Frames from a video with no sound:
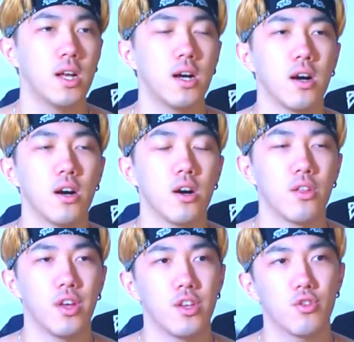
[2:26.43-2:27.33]

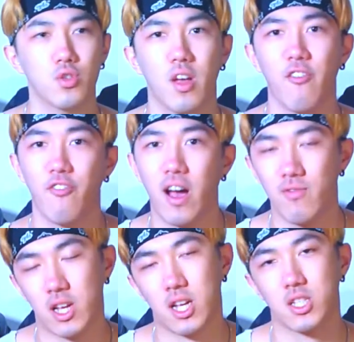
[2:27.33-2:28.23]
They used to have 5,
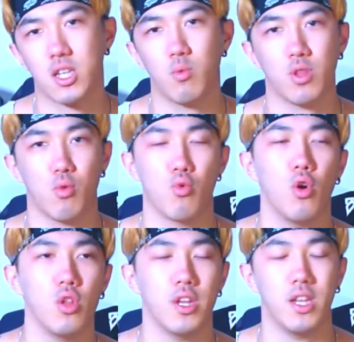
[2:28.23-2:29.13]
like I said, with the
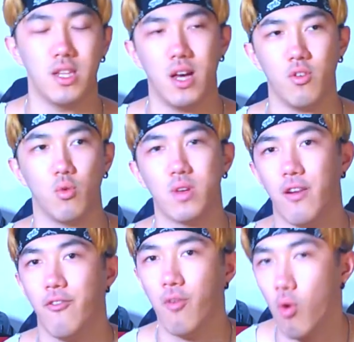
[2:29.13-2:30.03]
Rollin, and now they only
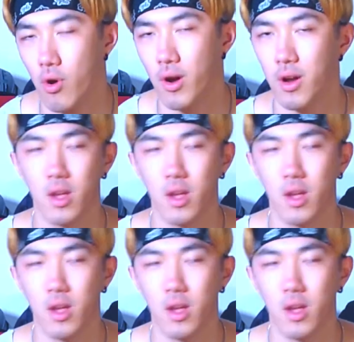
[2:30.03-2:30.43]
have 4.